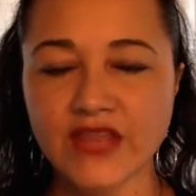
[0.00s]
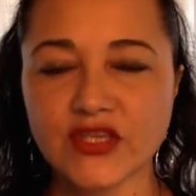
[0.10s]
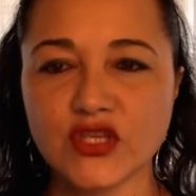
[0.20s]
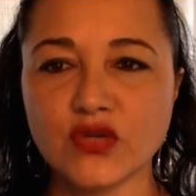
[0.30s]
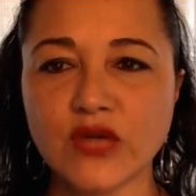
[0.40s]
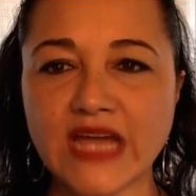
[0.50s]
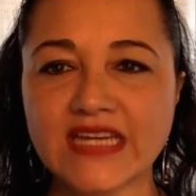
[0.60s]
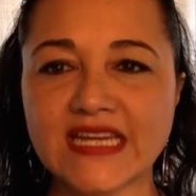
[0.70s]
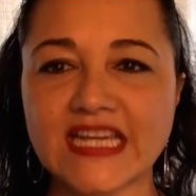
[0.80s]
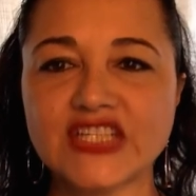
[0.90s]
The
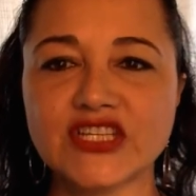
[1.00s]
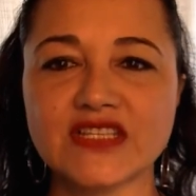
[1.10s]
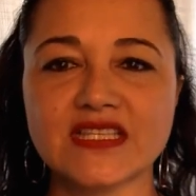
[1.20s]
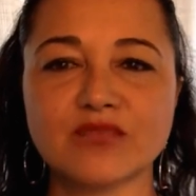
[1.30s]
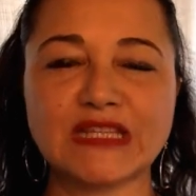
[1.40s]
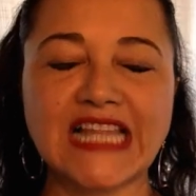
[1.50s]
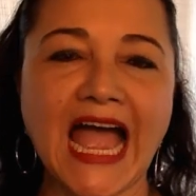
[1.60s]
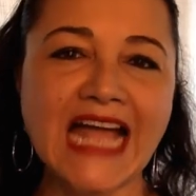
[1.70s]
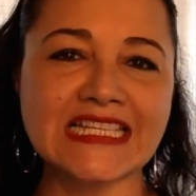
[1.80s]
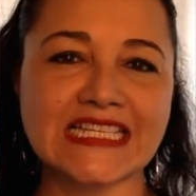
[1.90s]
United Nations is
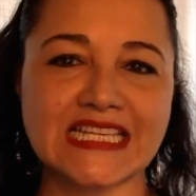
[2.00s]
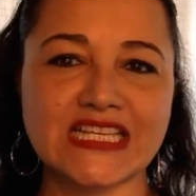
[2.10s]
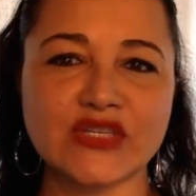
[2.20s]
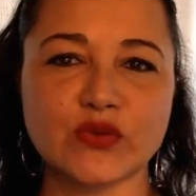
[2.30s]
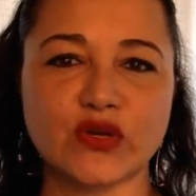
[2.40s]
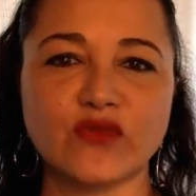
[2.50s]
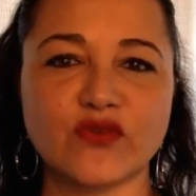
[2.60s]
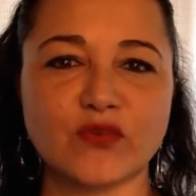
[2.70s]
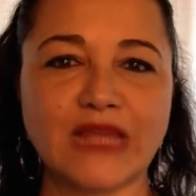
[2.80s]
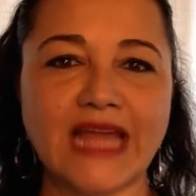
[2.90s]
blasting Israel
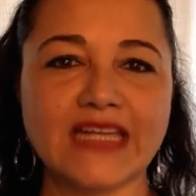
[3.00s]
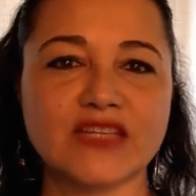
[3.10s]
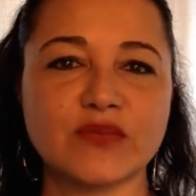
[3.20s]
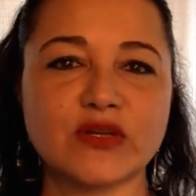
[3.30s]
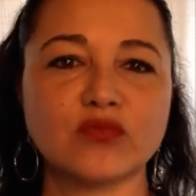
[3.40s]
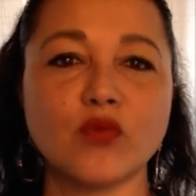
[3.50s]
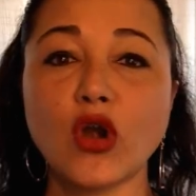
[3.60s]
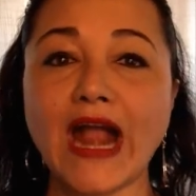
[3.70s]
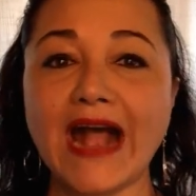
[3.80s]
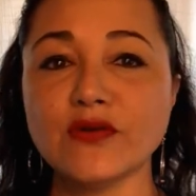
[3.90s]
for planning to build
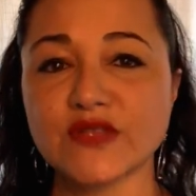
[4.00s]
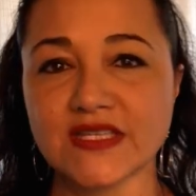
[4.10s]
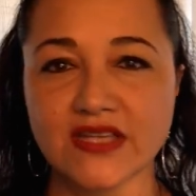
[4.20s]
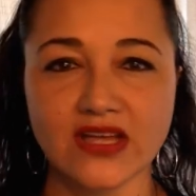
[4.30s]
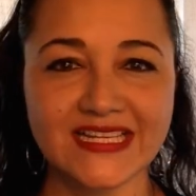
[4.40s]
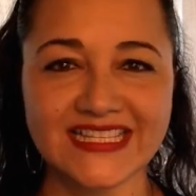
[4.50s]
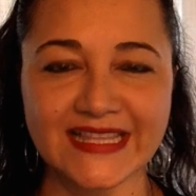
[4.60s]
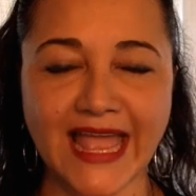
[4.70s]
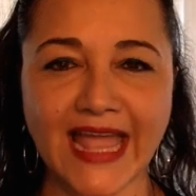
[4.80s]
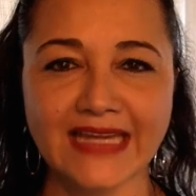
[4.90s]
more houses on its
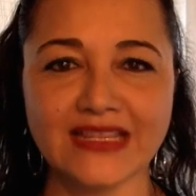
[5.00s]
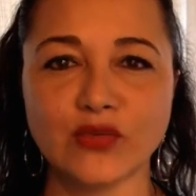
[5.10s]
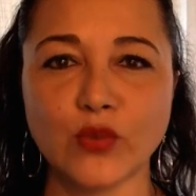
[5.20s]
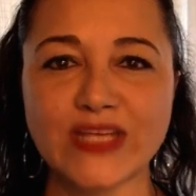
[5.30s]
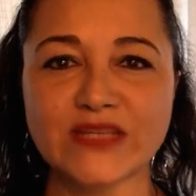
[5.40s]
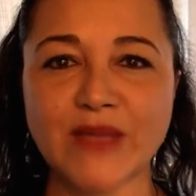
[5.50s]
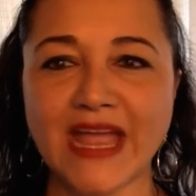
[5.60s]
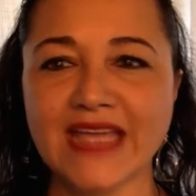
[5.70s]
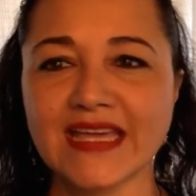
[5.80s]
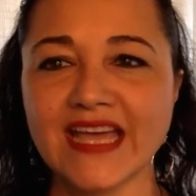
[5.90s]
land in the West
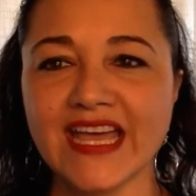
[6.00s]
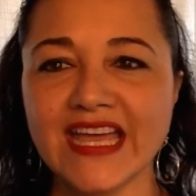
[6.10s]
Bank.